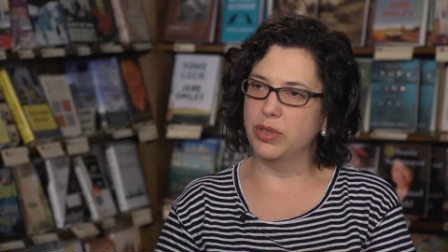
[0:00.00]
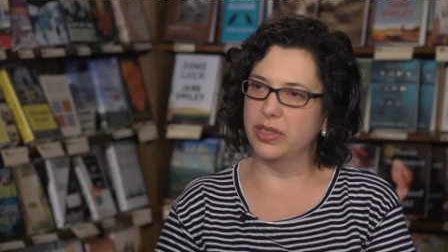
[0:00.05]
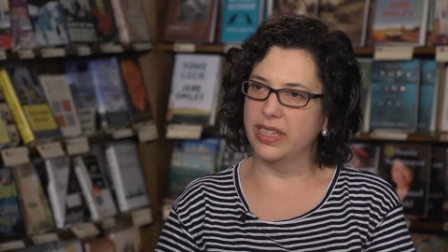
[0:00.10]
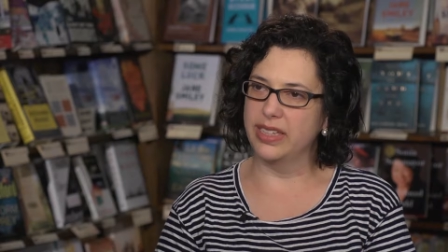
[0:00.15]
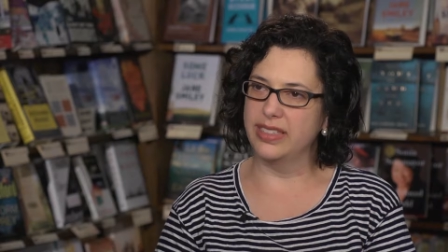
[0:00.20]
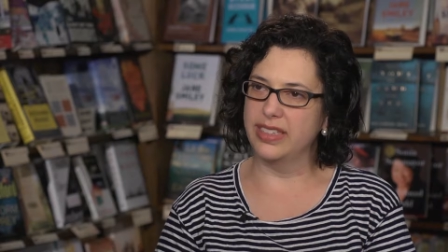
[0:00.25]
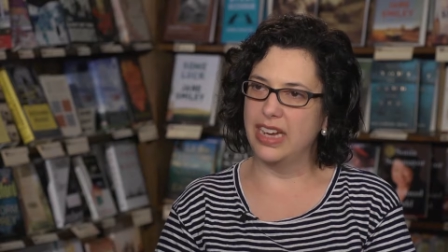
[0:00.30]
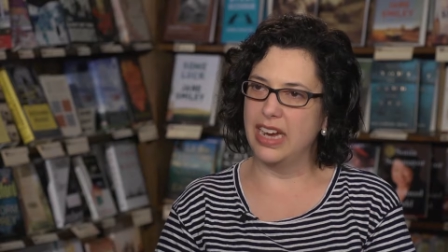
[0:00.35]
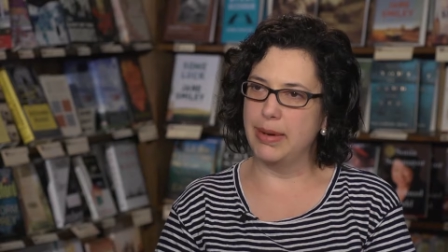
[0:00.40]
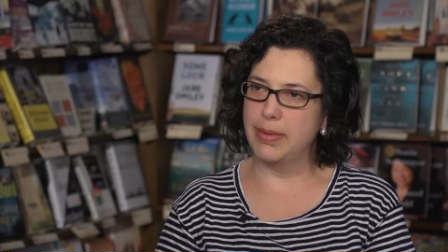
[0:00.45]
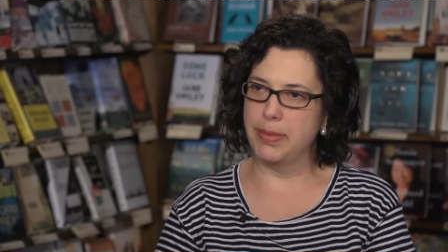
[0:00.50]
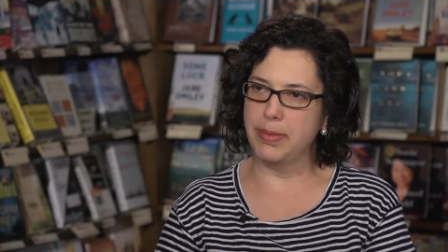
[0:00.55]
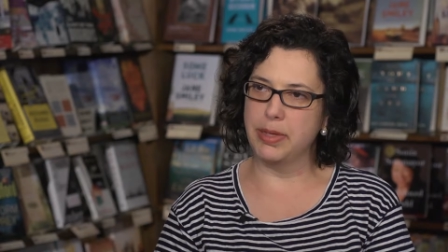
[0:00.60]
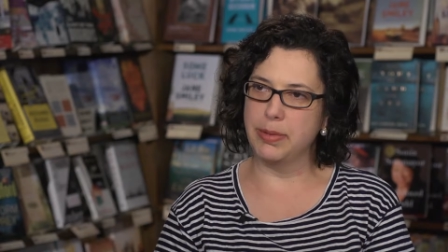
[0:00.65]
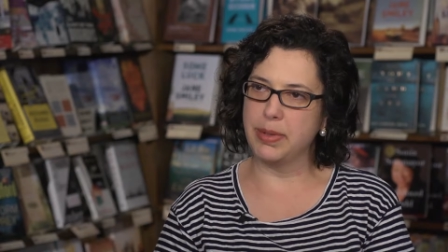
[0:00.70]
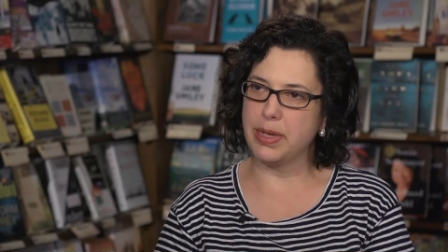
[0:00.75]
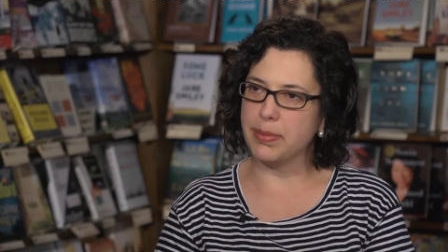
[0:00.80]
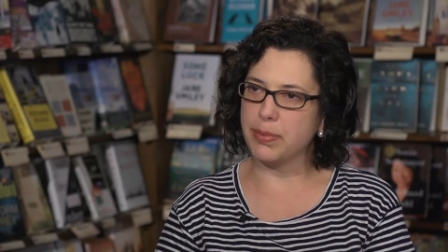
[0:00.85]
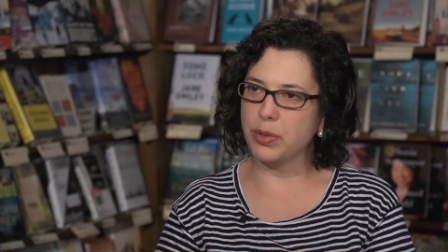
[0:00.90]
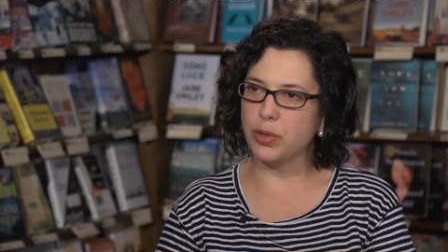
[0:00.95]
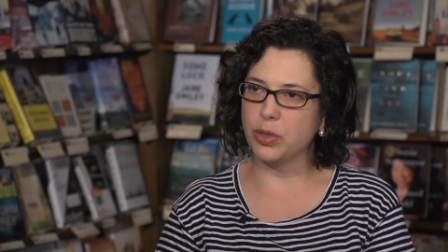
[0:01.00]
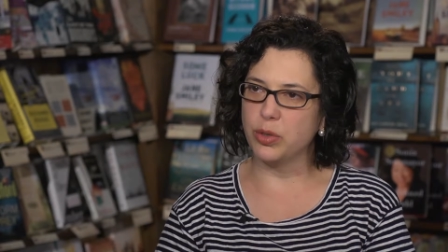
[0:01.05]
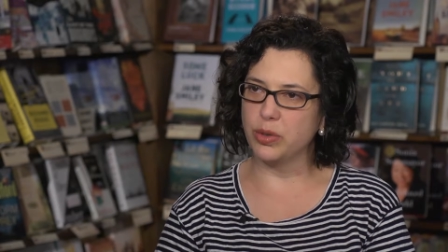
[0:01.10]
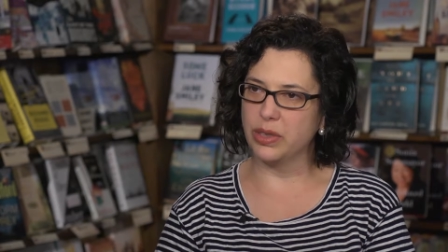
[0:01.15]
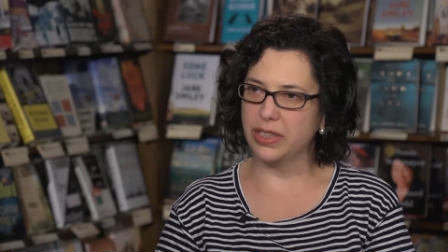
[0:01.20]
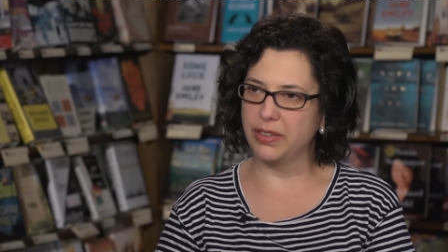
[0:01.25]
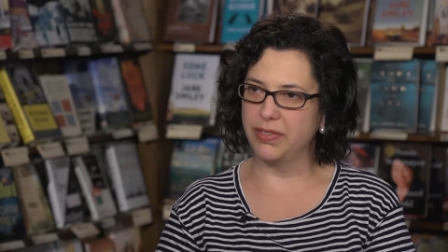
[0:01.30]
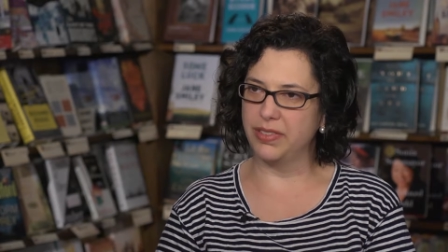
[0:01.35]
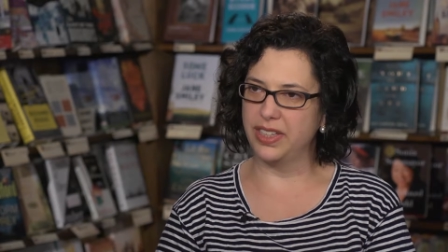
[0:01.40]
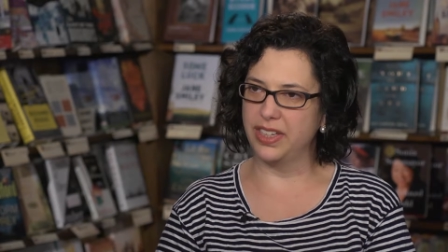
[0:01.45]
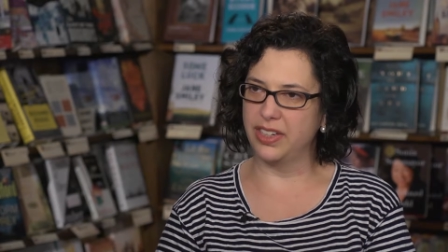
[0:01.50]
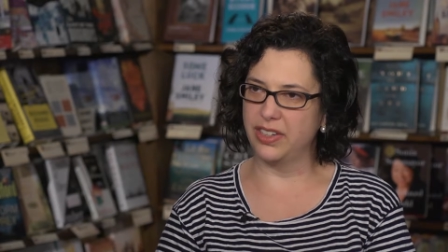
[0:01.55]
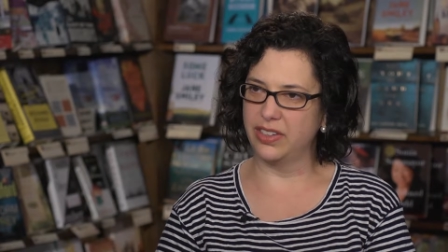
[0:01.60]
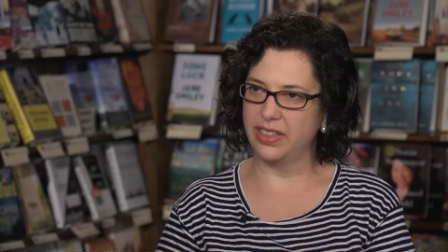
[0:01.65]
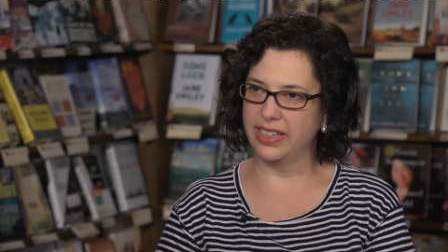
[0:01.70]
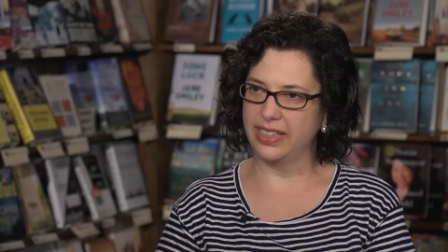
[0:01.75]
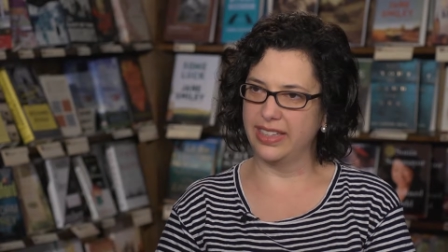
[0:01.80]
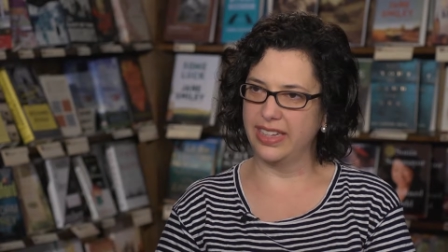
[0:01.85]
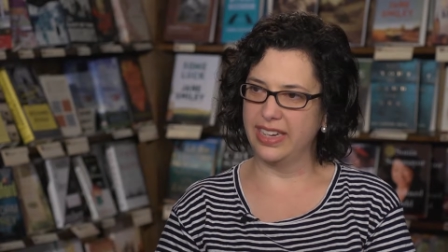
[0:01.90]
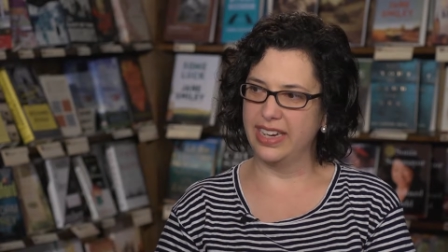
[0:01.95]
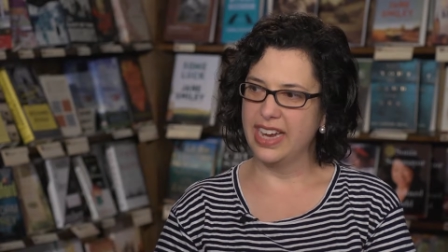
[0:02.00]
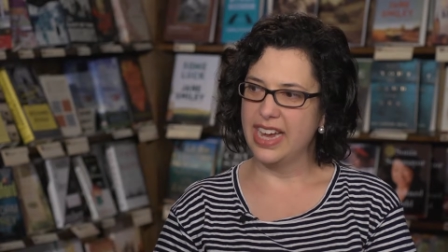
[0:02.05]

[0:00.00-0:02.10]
at that time. The people who lived there, like